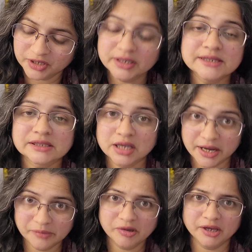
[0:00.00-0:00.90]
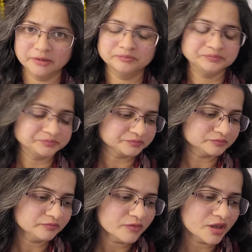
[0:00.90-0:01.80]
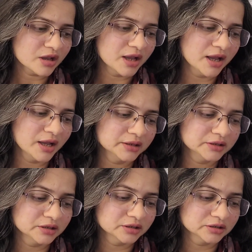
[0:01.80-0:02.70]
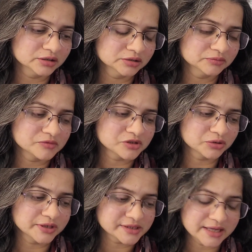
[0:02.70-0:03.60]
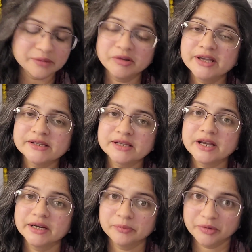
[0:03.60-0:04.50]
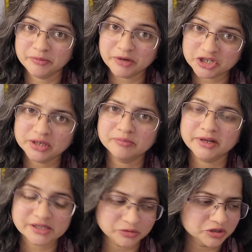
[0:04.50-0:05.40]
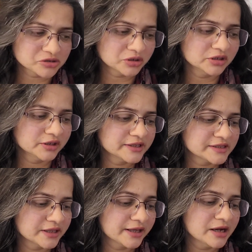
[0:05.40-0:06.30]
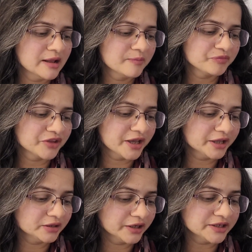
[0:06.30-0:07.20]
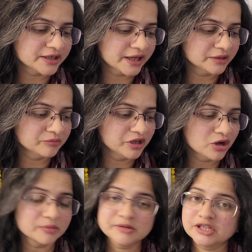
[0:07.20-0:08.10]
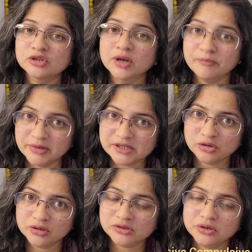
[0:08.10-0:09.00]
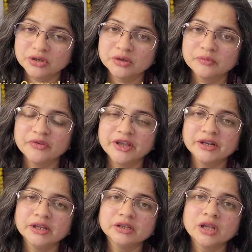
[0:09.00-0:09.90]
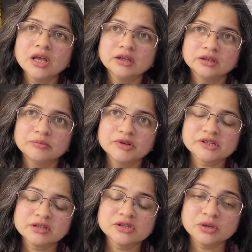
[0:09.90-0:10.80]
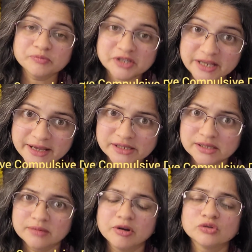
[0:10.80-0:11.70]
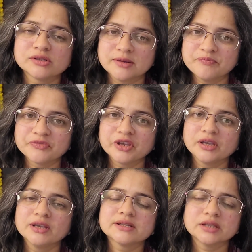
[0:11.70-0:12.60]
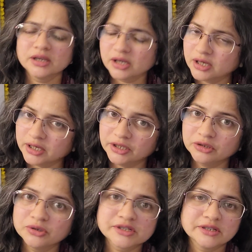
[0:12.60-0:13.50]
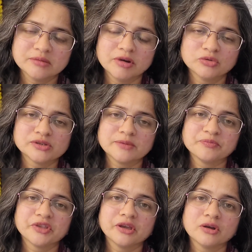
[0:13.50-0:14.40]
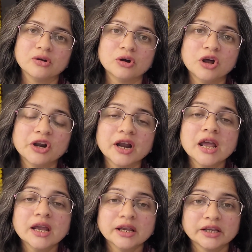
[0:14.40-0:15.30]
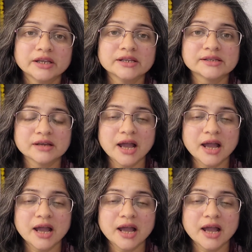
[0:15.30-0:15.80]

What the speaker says: dysthymia. And so dysthymia is there, major depressive disorder is there. Then it can be obsessive compulsive disorder, wherein the person is obsessed about something, he's thinking continuously about something, or he's